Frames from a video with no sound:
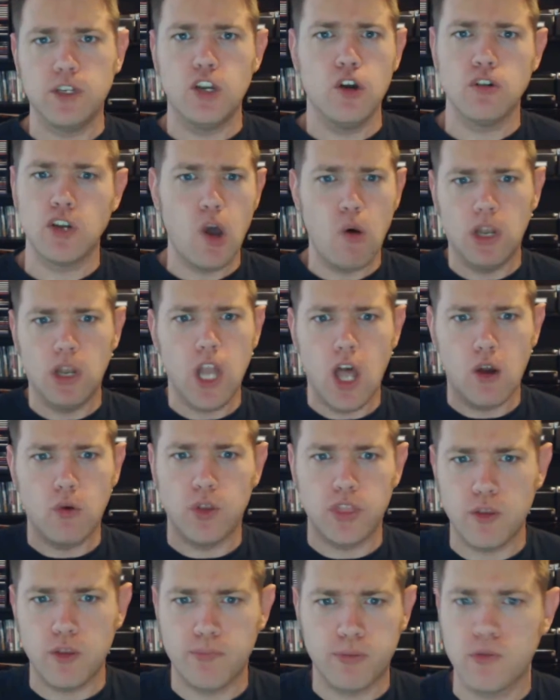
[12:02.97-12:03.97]
you know, go along
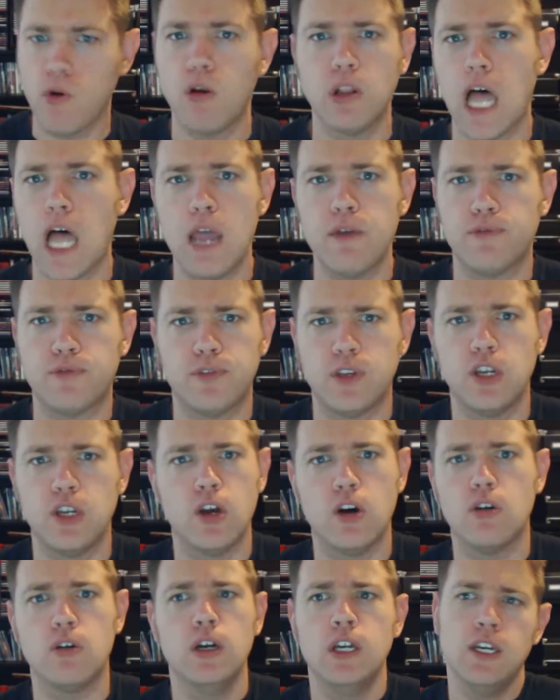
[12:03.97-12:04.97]
with the pro-life, you
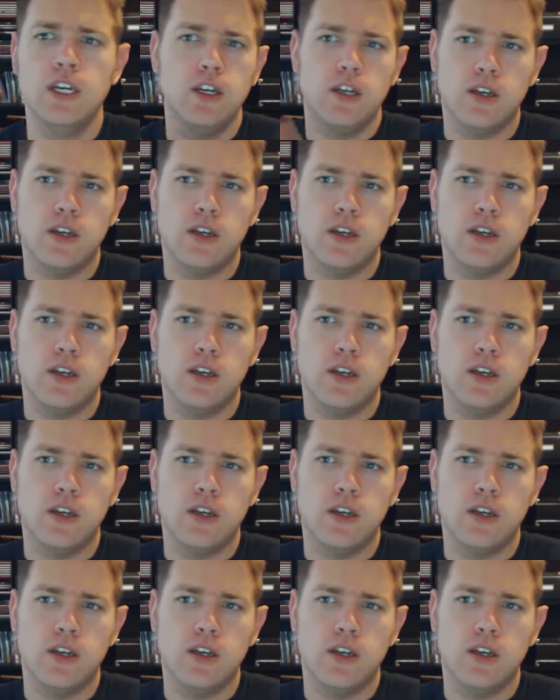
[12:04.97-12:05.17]
know,